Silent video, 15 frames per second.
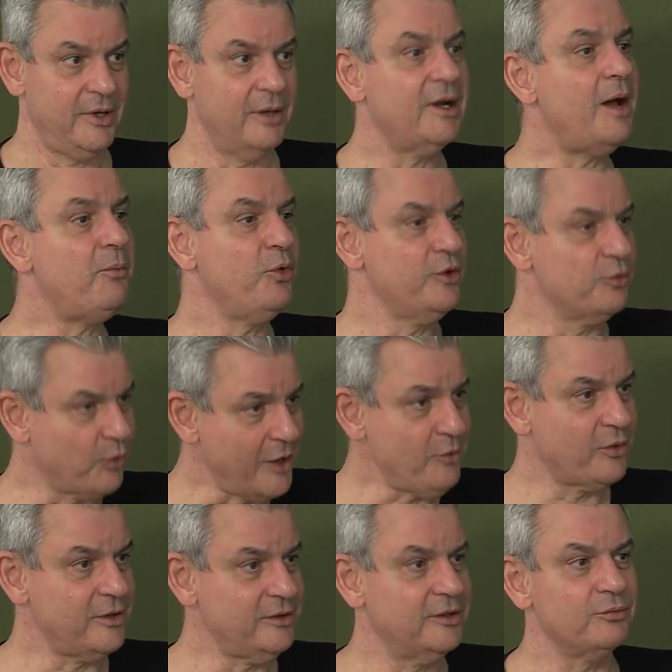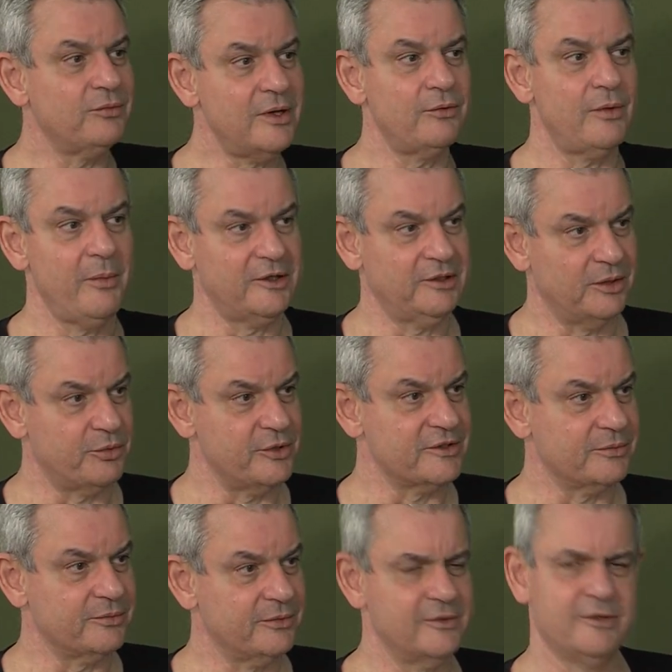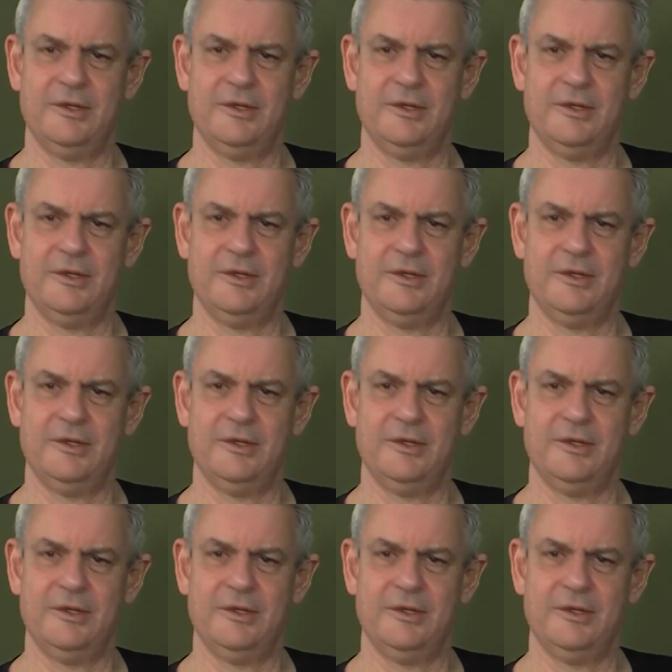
I come with one word and one grammatic principle.